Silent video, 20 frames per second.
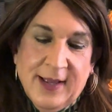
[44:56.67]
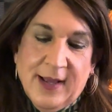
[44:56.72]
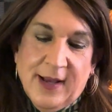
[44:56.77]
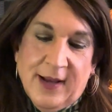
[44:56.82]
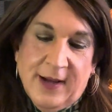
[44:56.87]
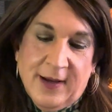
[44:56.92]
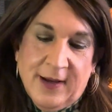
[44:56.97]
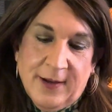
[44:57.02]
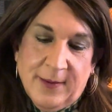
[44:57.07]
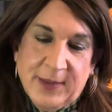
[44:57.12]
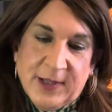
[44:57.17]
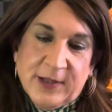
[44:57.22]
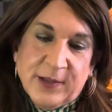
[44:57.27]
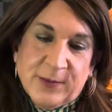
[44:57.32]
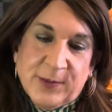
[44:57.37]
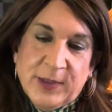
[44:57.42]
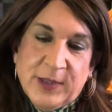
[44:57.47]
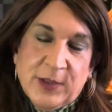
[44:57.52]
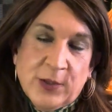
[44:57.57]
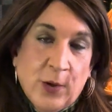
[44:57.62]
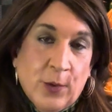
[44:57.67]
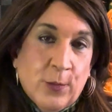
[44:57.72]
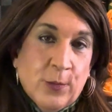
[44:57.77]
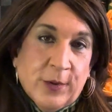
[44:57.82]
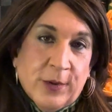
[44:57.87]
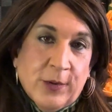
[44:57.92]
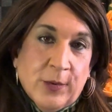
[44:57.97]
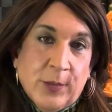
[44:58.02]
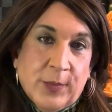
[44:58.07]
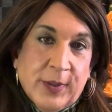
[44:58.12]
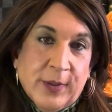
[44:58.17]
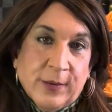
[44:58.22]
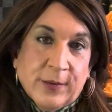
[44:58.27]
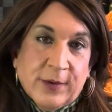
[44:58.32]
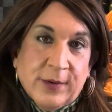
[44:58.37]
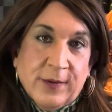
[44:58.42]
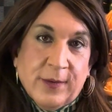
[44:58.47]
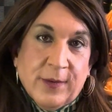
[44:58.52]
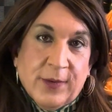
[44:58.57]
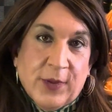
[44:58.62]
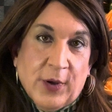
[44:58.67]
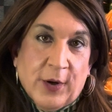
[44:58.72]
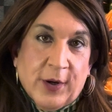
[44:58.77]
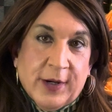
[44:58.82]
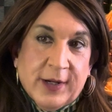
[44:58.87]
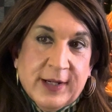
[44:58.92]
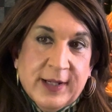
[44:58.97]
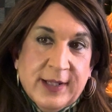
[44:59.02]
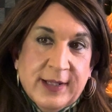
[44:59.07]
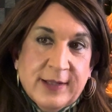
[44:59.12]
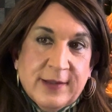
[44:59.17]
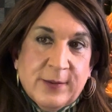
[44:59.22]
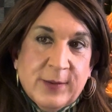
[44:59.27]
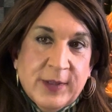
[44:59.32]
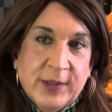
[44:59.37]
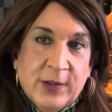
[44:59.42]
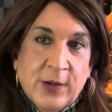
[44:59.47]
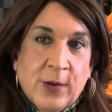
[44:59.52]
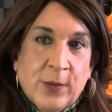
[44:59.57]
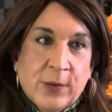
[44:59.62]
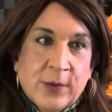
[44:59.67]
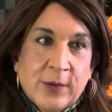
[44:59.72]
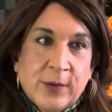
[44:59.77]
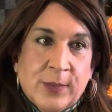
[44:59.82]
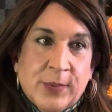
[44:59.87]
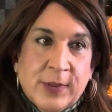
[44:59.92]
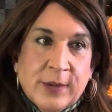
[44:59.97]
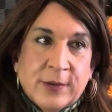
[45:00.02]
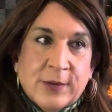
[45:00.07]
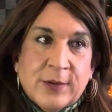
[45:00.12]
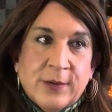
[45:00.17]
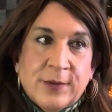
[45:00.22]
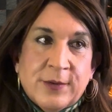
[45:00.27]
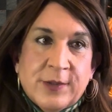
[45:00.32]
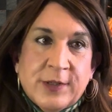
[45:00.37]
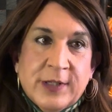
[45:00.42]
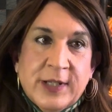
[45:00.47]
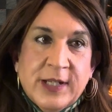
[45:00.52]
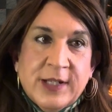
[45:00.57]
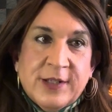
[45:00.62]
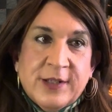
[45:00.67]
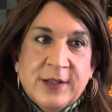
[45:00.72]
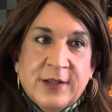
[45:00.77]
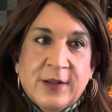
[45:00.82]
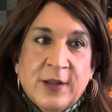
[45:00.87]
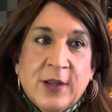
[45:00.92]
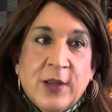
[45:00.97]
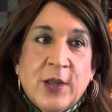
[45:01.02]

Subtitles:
because we don't want to appeal to authorities. We don't want to appeal to tradition.